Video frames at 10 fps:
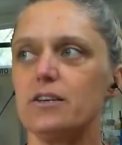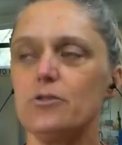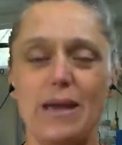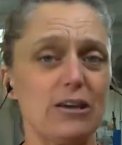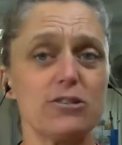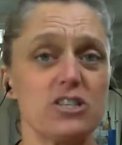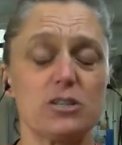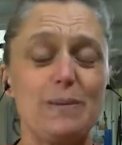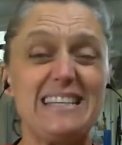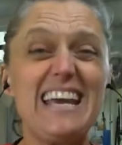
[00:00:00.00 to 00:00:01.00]
you may also
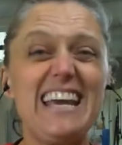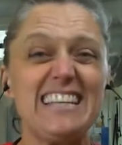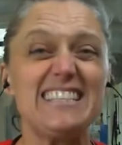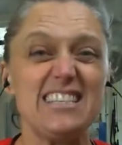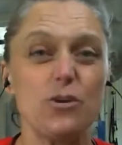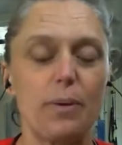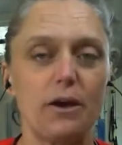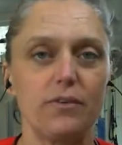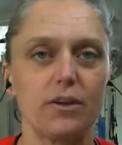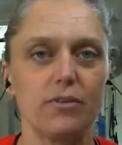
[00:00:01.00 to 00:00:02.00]
just be tense in your
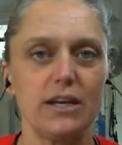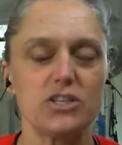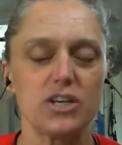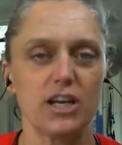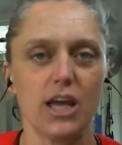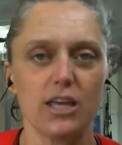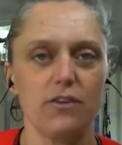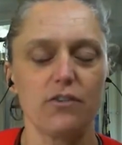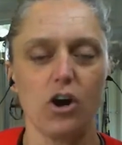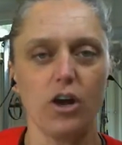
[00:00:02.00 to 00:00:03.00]
pelvic region, like
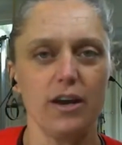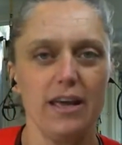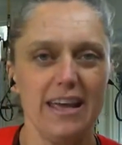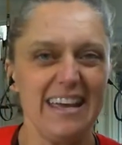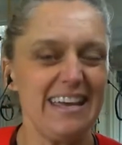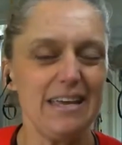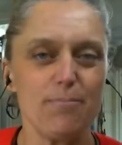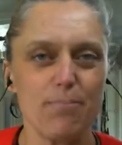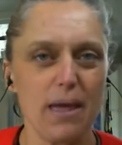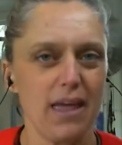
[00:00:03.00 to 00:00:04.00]
you've got hip
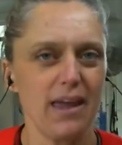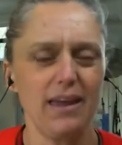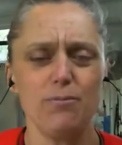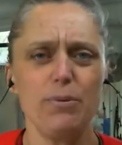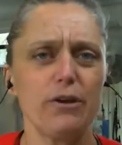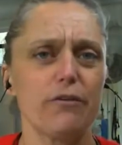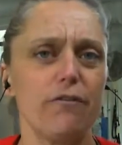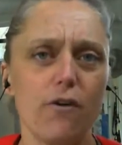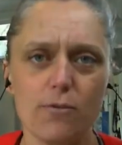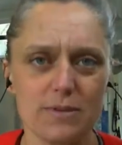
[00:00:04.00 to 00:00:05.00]
pain,
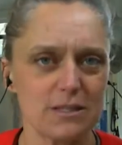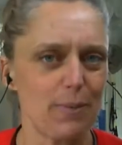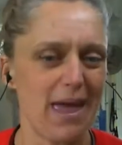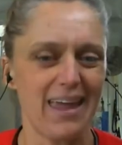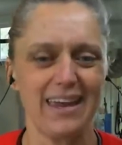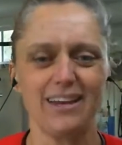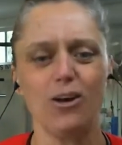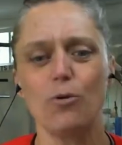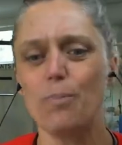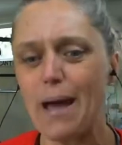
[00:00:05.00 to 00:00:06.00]
piriformis pain,
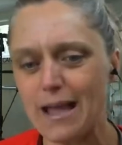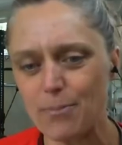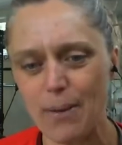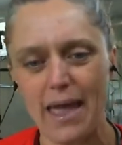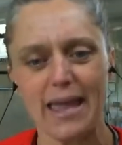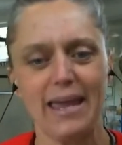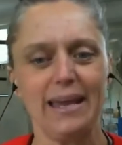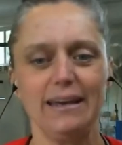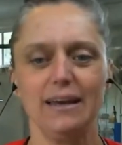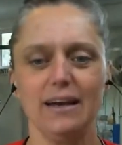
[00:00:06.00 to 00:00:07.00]
lower back
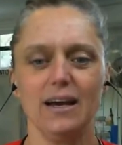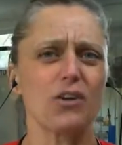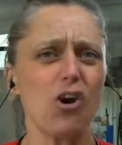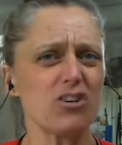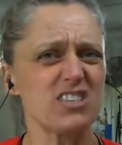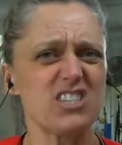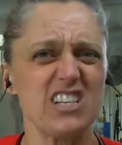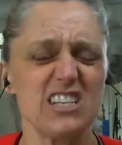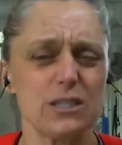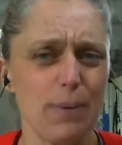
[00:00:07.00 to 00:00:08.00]
pain,
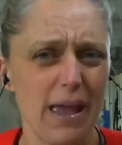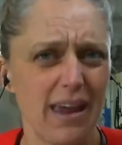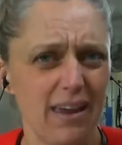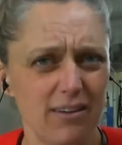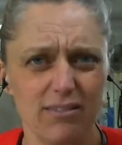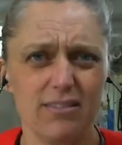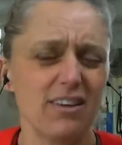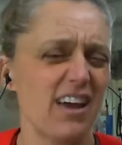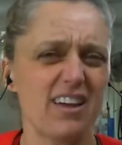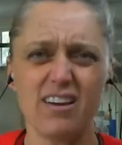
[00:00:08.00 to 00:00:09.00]
coccygeus pain,
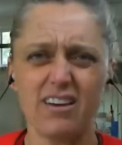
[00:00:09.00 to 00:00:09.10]
like